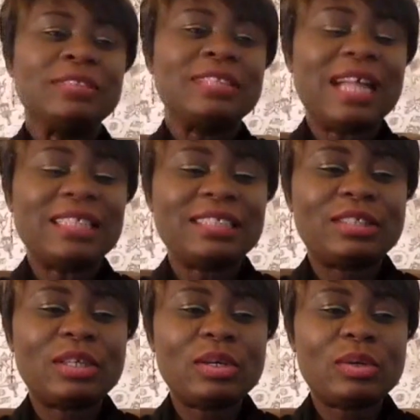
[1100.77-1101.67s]
that is
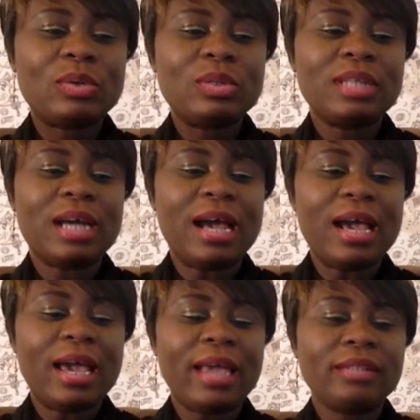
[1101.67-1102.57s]
so good.
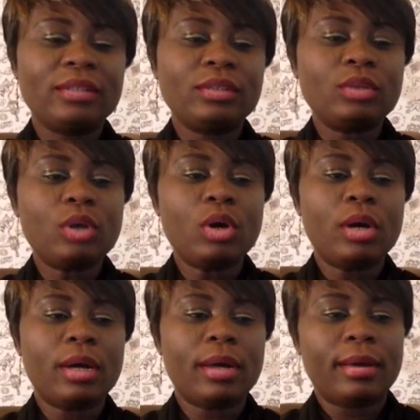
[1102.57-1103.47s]
And you
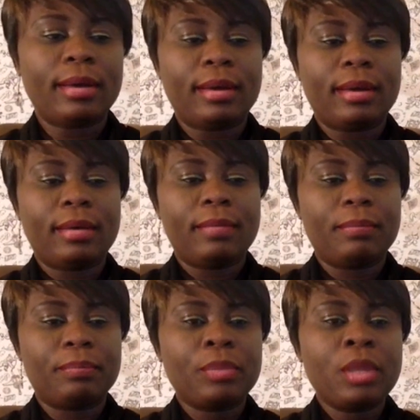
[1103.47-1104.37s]
know,
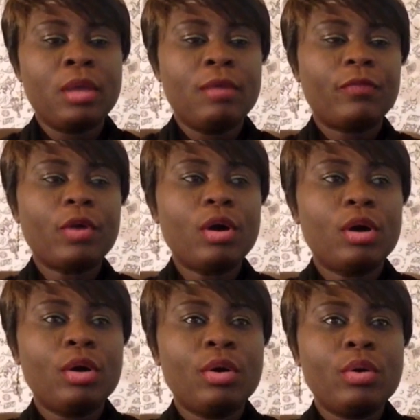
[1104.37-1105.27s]

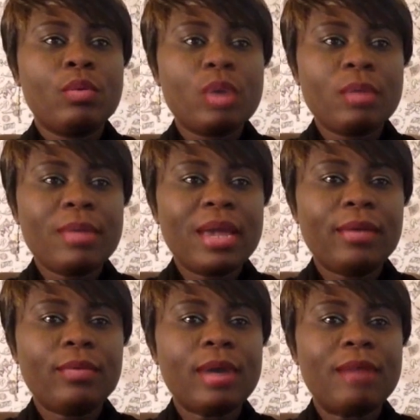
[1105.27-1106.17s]
for women
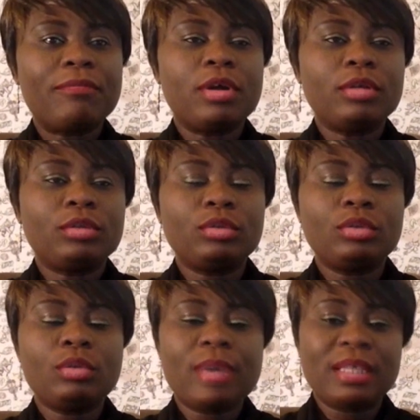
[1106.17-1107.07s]
who have gone through
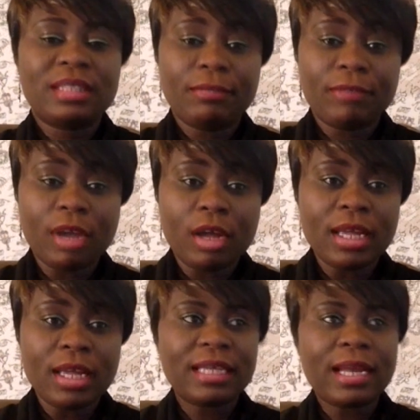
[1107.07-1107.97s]
domestic
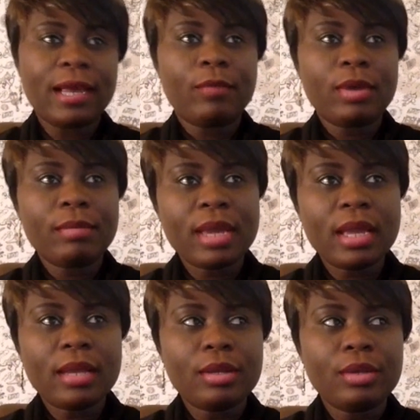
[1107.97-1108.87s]
violence, there are
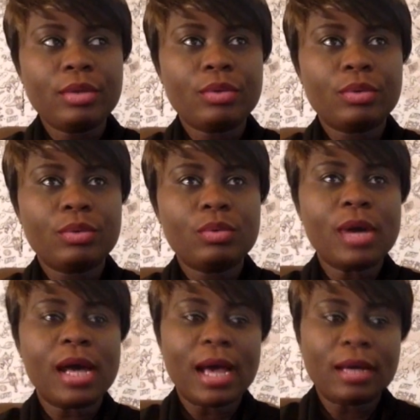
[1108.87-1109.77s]
women, you know, who
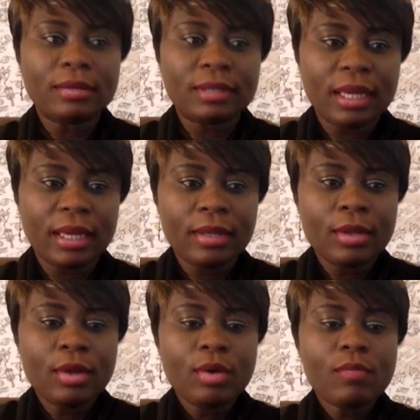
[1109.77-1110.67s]
are out there
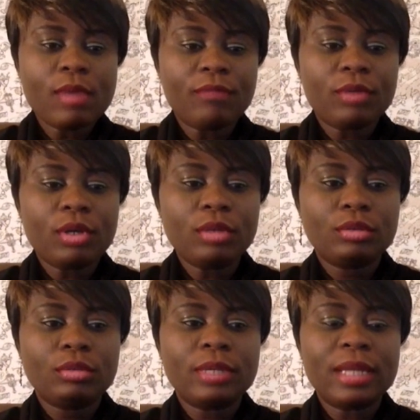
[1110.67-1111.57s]
who have gone
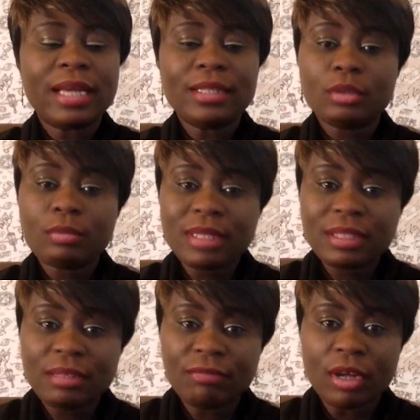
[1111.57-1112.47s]
through, whether it's
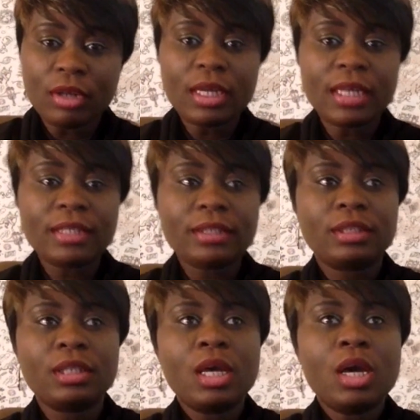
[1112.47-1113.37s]
domestic
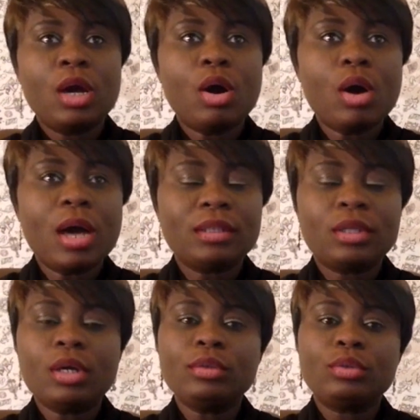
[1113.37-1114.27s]
violence or has
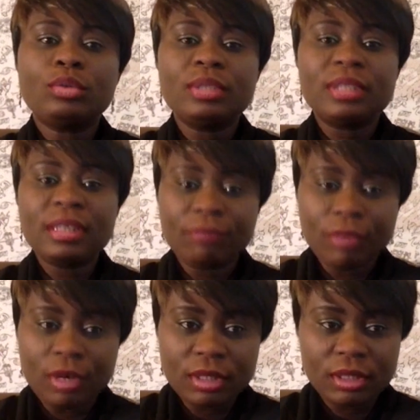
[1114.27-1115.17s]
gone through
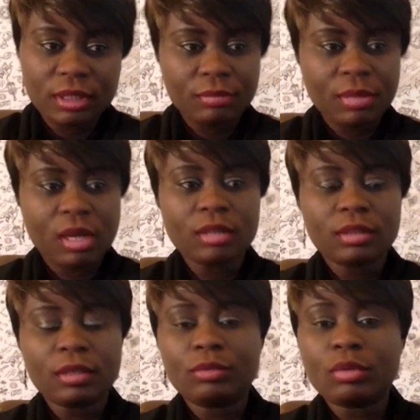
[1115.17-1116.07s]
divorce
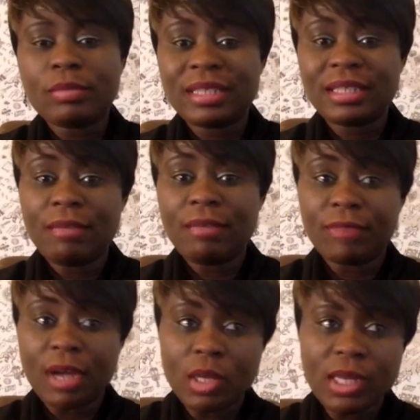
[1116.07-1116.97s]
because of domestic
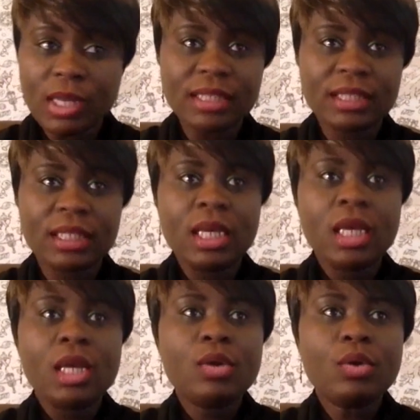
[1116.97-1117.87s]
violence.
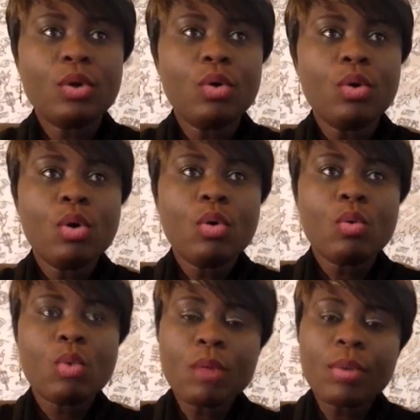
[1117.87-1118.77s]
You know,
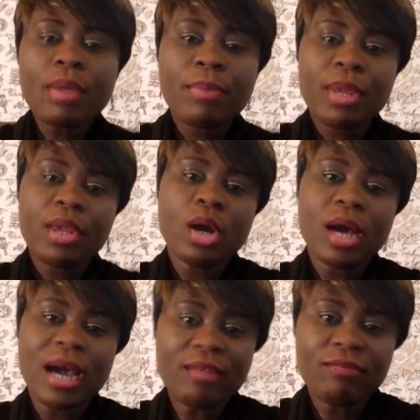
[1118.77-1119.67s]
what will be your
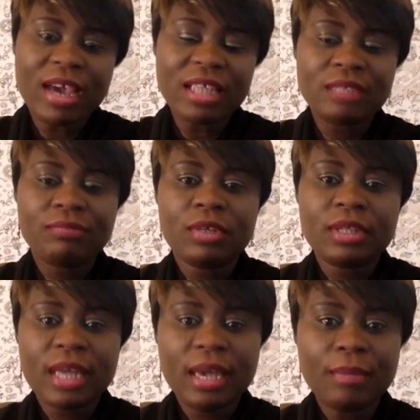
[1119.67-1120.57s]
advice
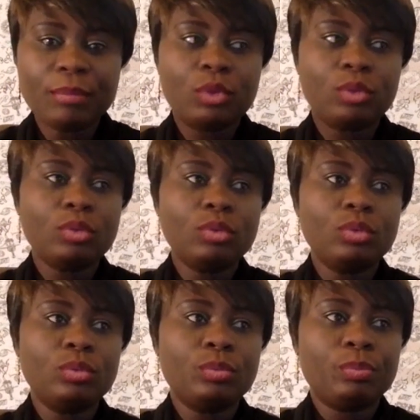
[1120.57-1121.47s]
for them
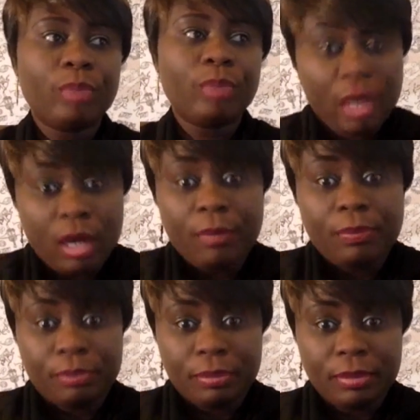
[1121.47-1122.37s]
to pick
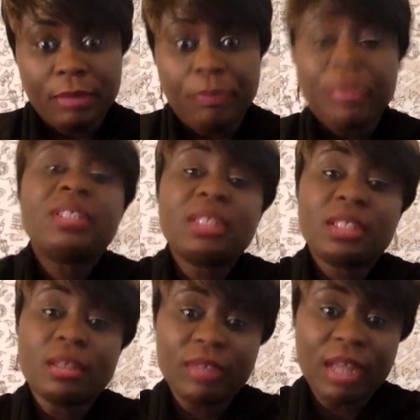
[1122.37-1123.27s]
up the
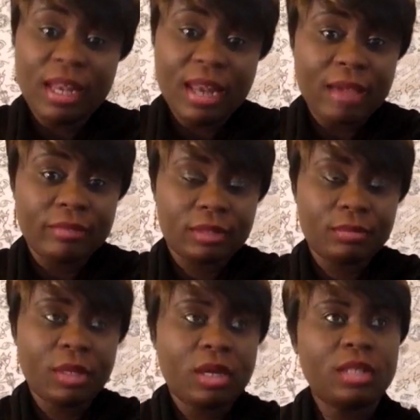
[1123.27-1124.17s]
pieces of their lives?
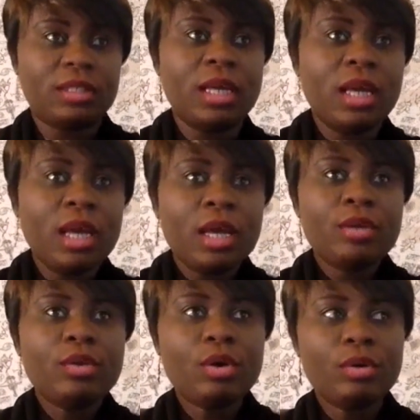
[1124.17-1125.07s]
Because,
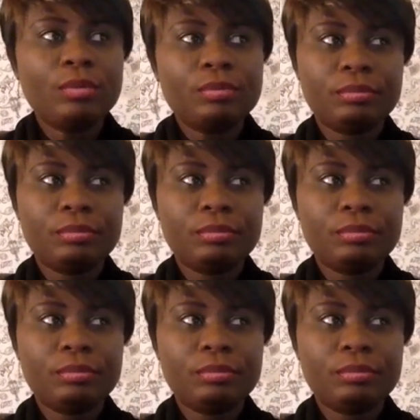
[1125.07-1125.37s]
you know,